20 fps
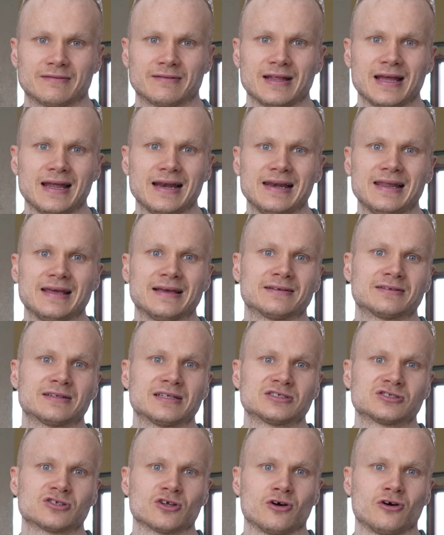telling
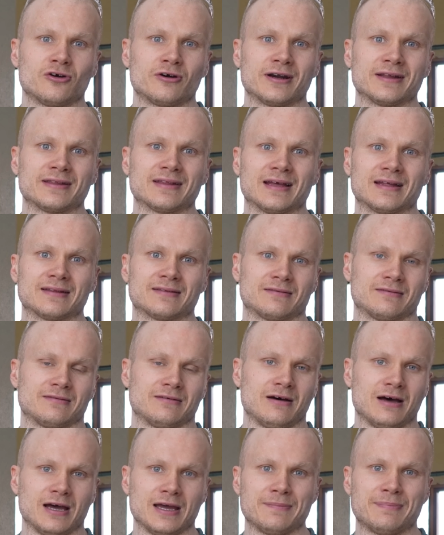the story that
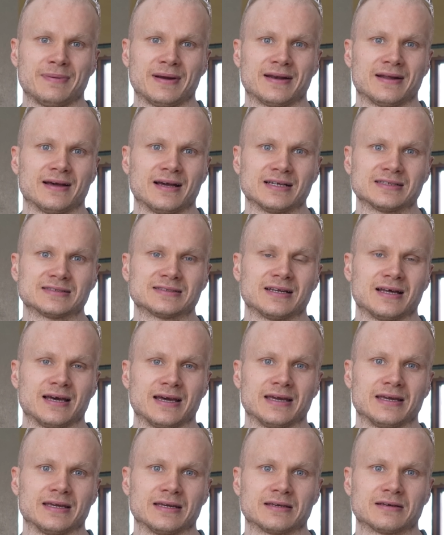iPad has
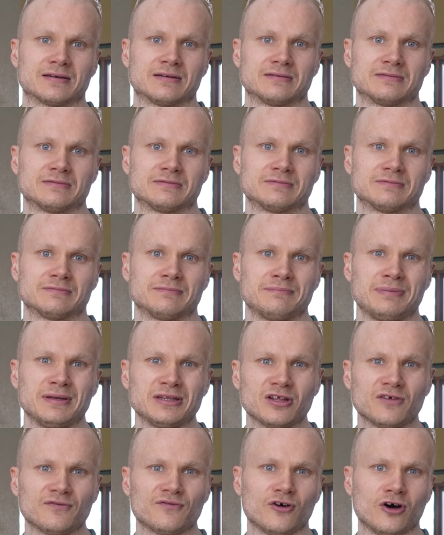like
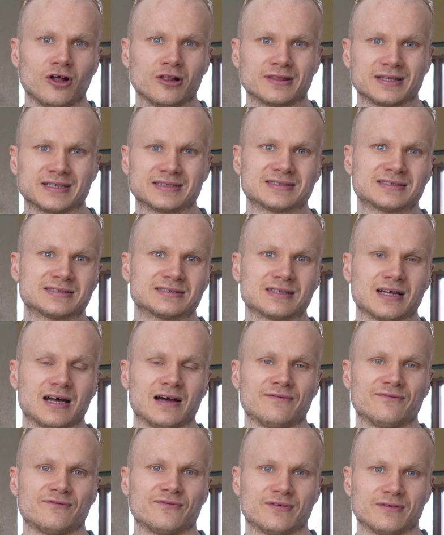bit of all this
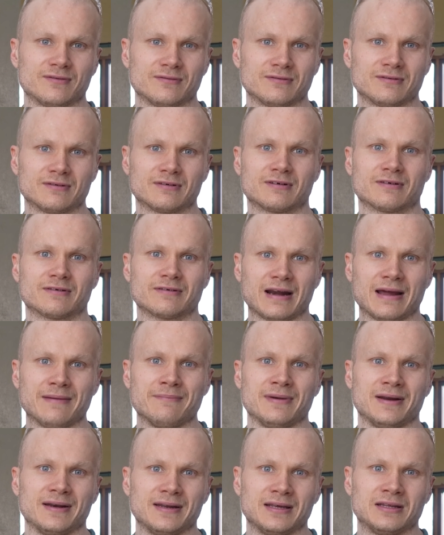stuff
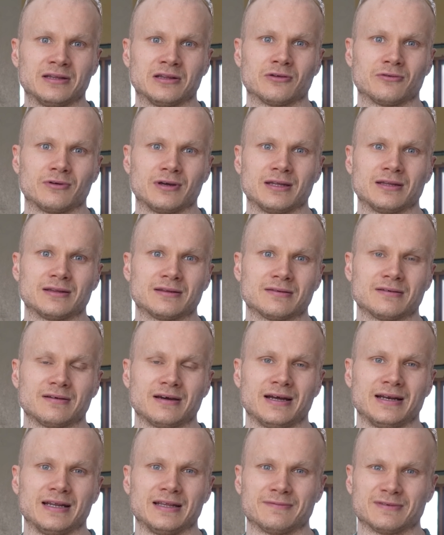crammed into it,
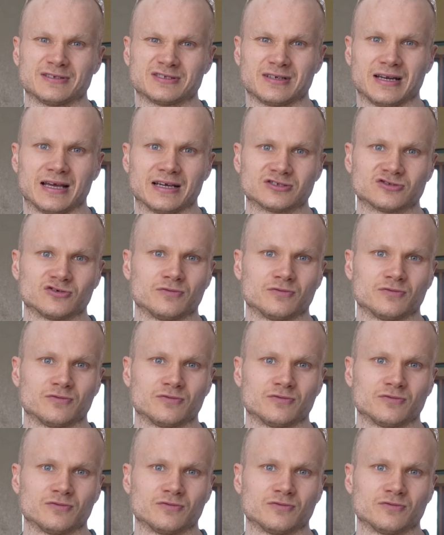and it was like